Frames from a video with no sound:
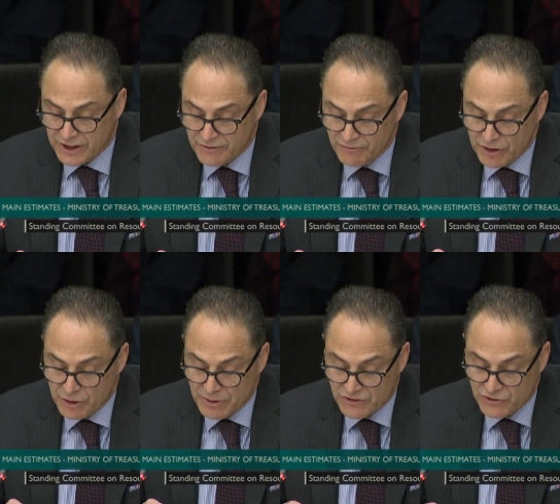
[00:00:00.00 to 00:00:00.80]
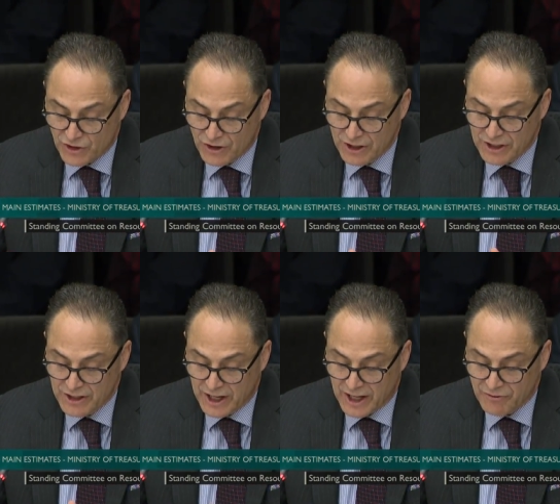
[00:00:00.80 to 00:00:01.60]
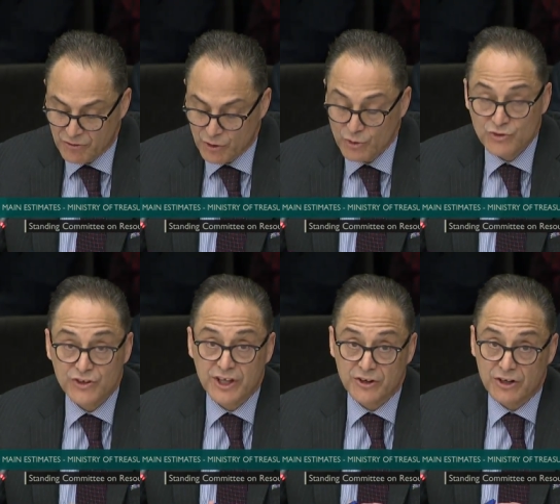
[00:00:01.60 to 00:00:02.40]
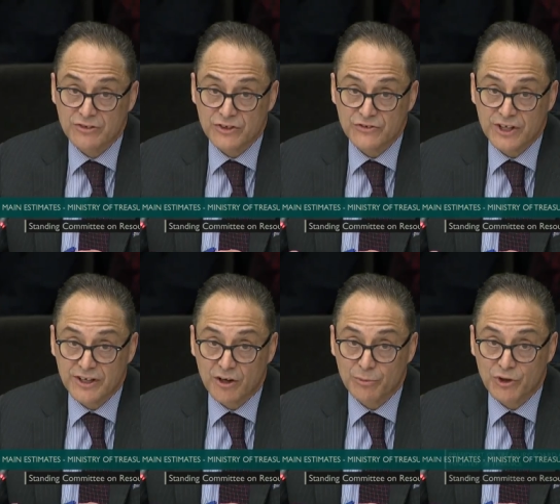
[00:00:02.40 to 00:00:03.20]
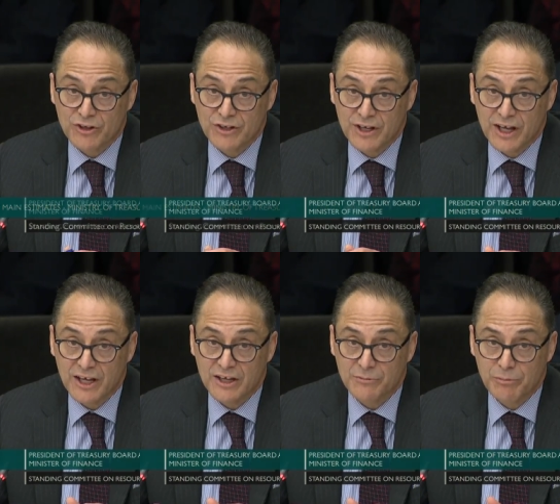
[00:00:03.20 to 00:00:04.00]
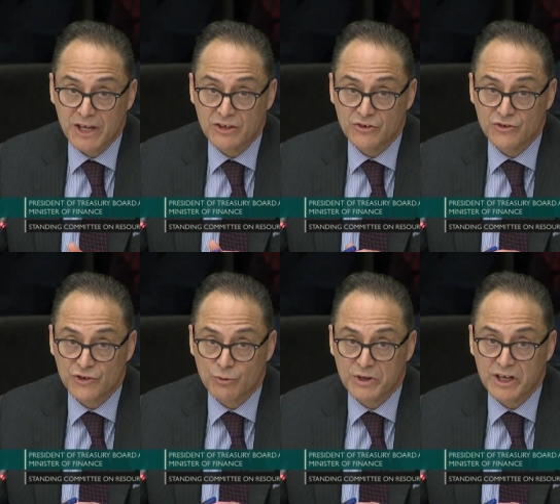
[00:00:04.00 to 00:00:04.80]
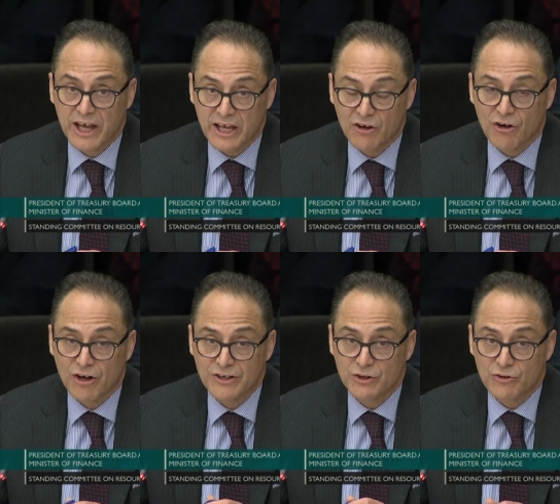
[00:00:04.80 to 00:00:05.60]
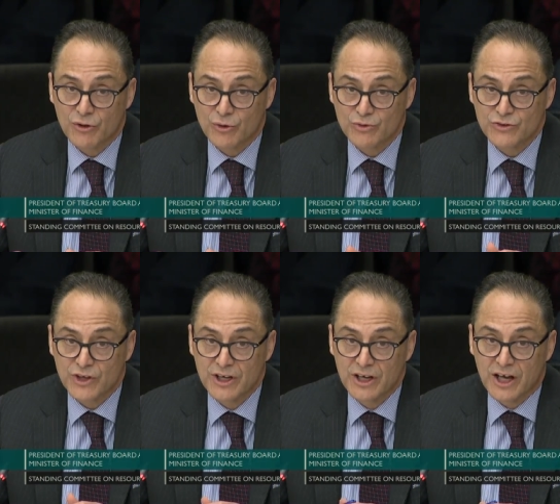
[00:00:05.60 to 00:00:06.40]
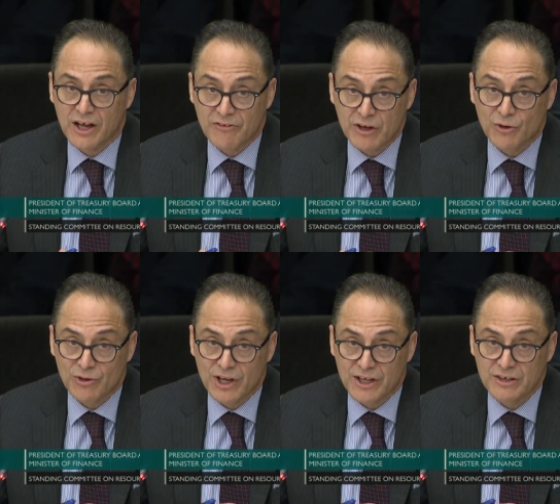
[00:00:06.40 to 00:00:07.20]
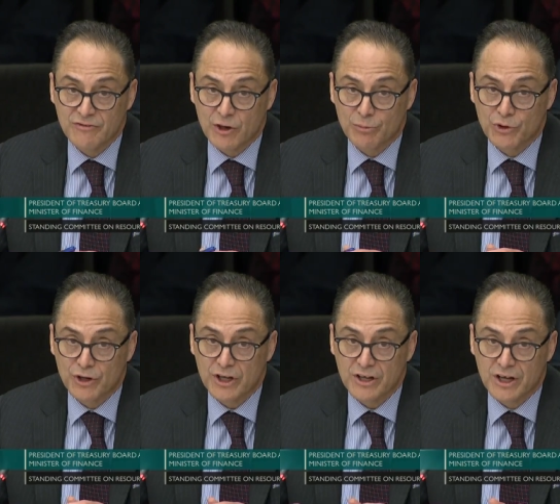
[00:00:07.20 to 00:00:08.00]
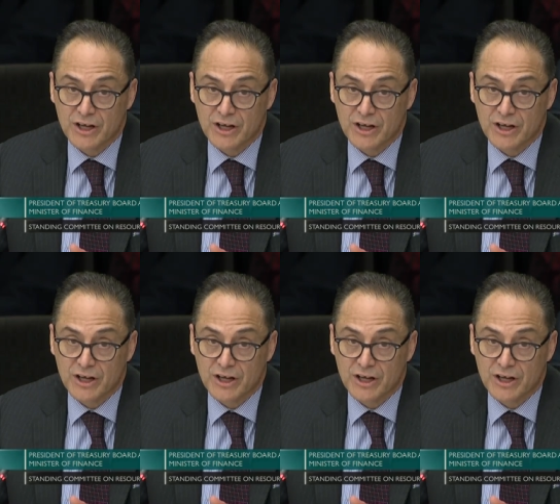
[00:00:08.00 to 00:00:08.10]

uh, very much targeted at those that are existing in Alberta today and making sure we hang on to those and they don't leave Alberta.